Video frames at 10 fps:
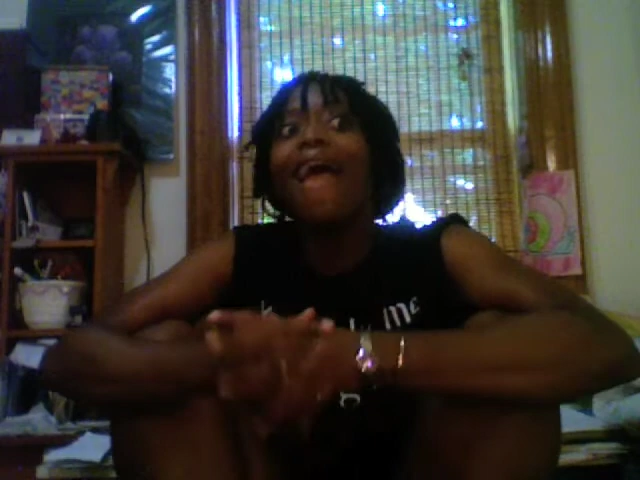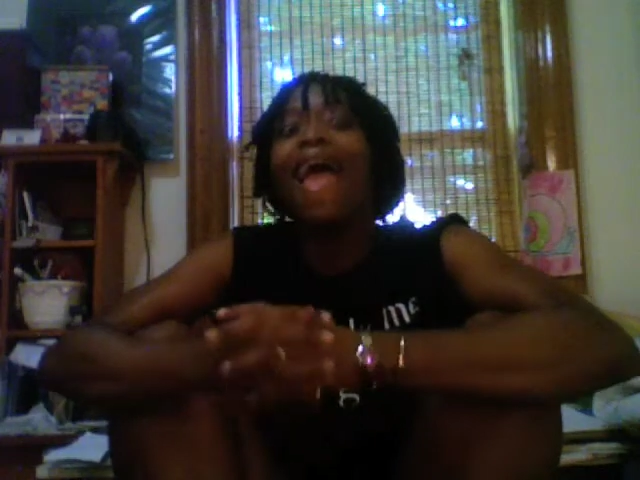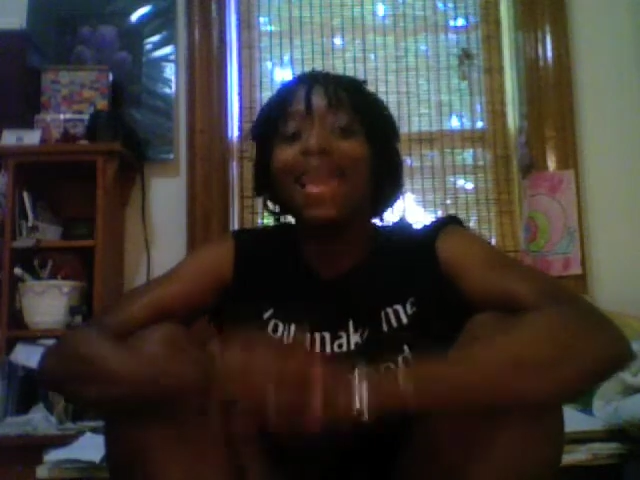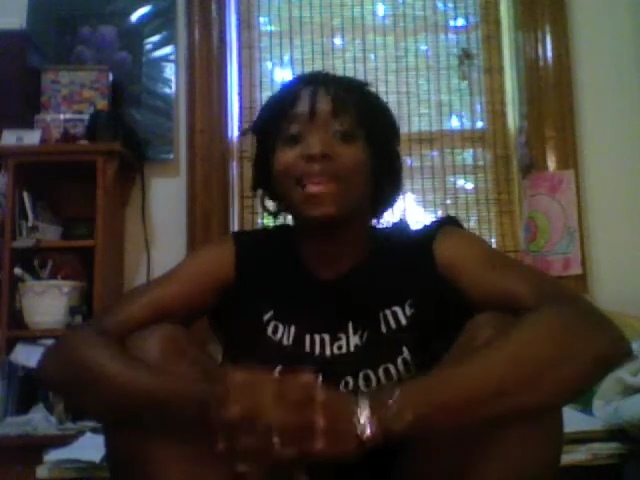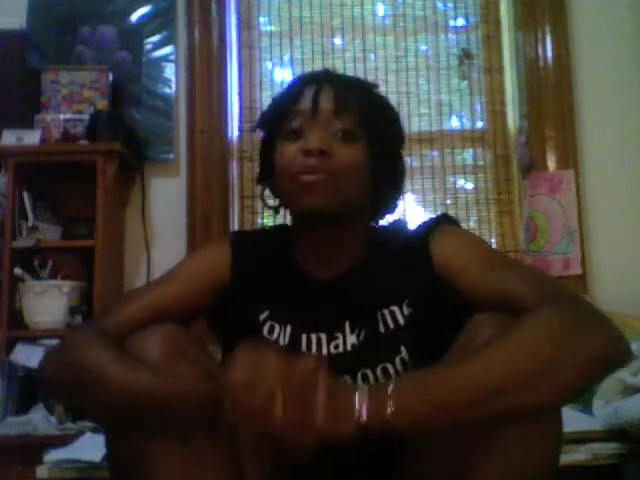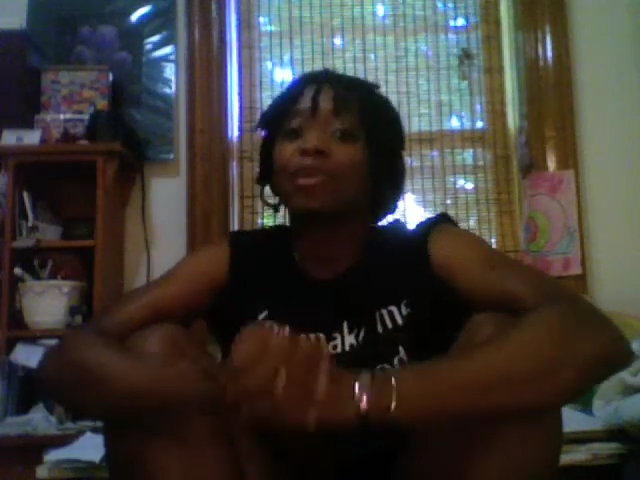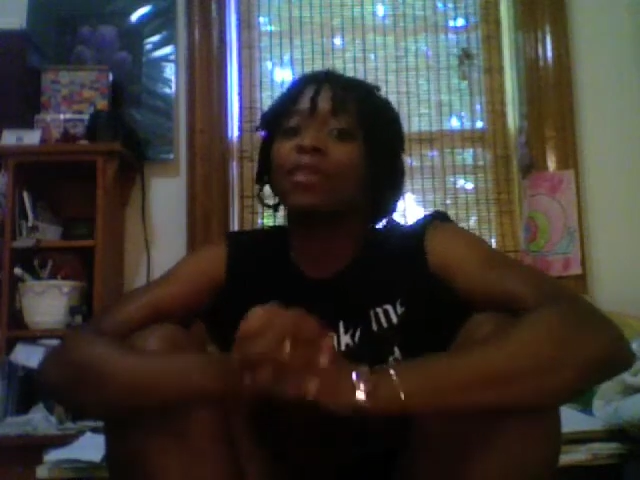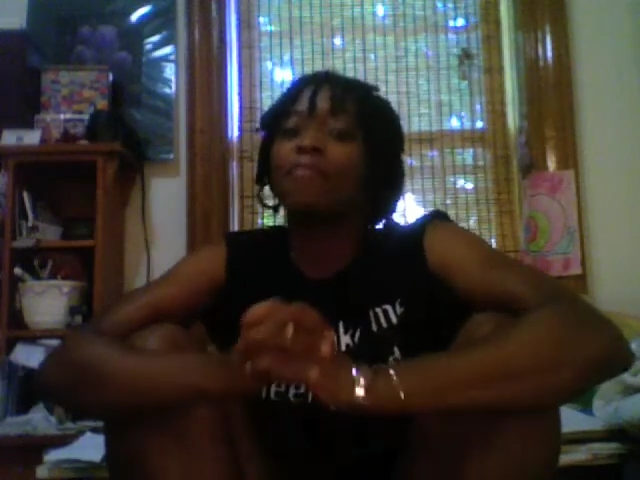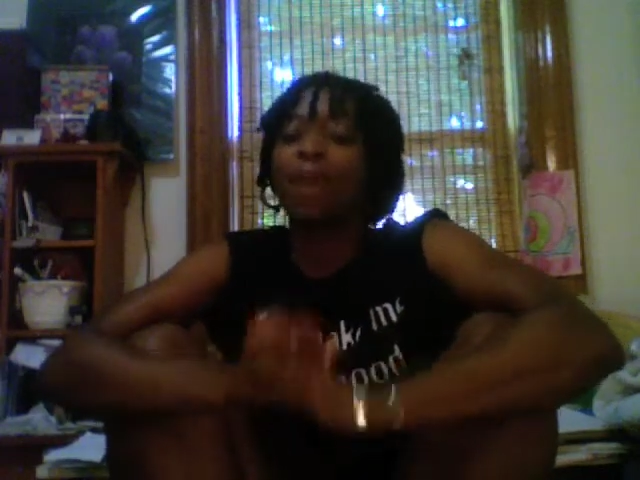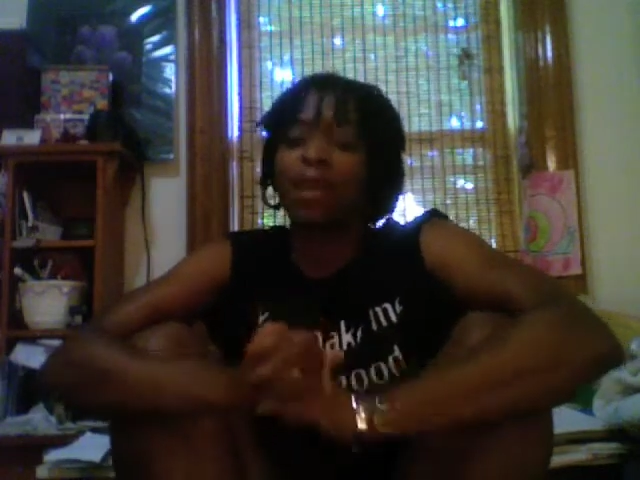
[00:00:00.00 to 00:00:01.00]
and it would be
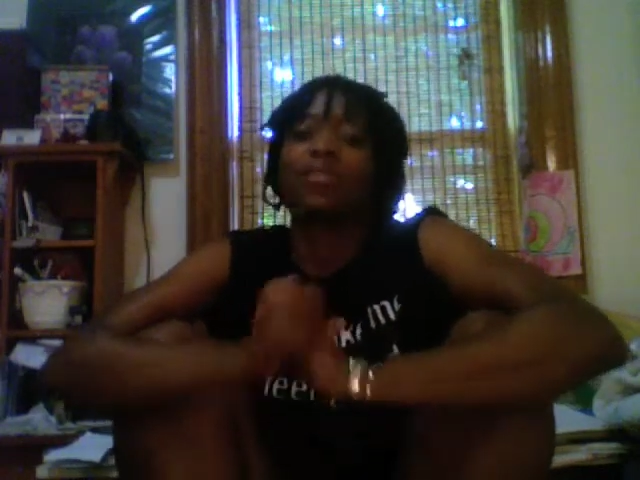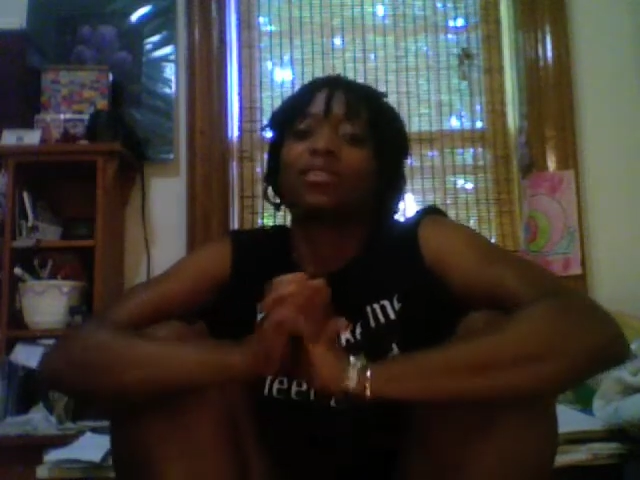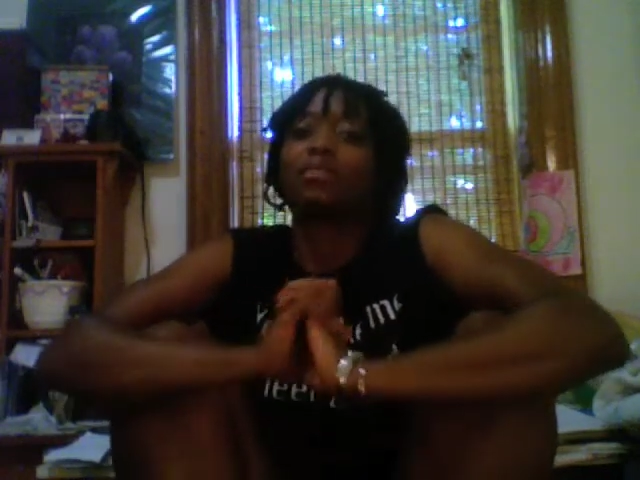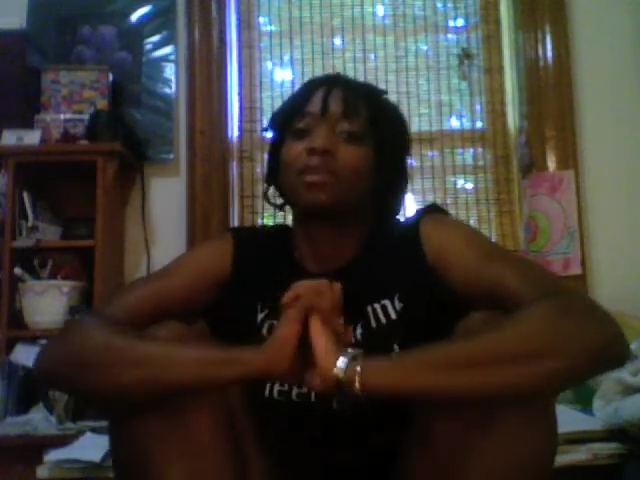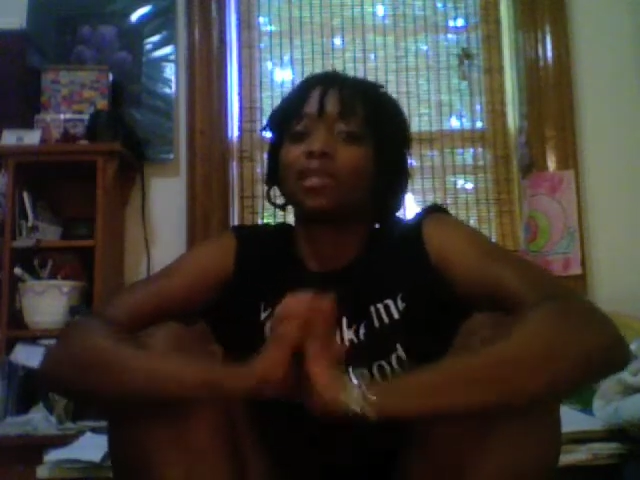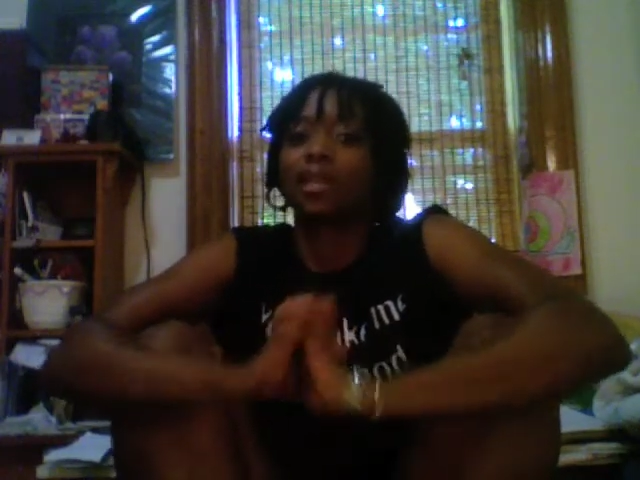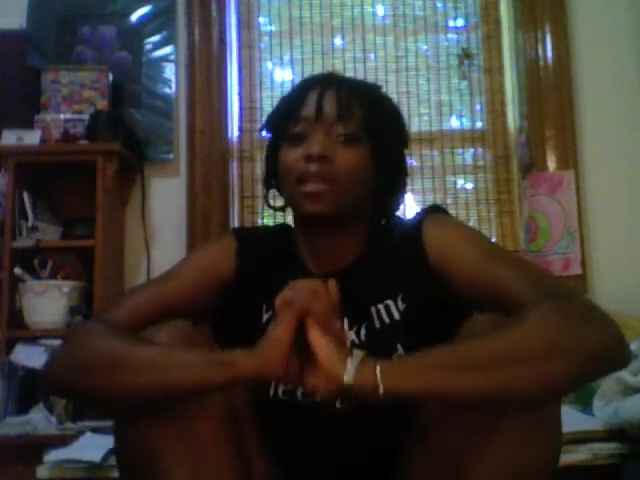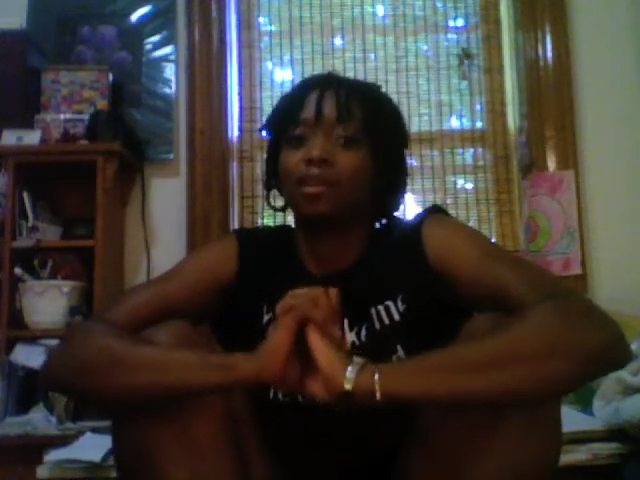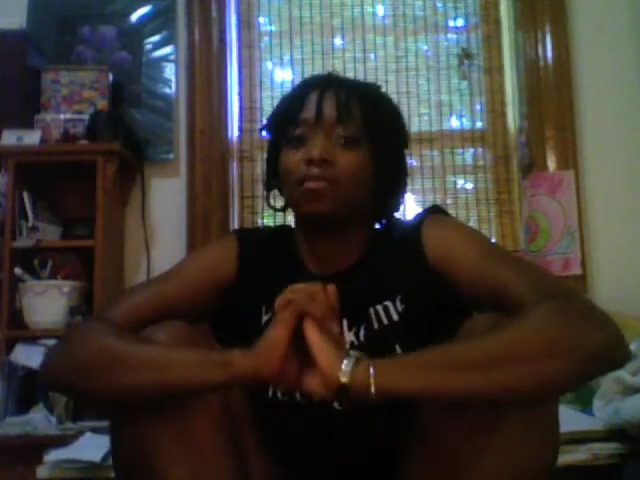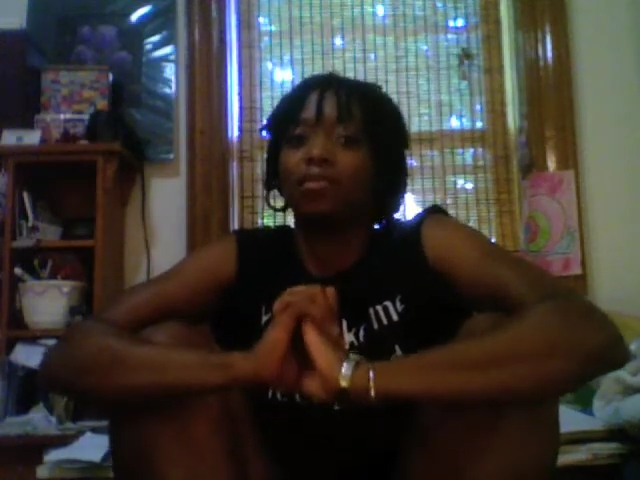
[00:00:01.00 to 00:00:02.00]
in Paris, because I love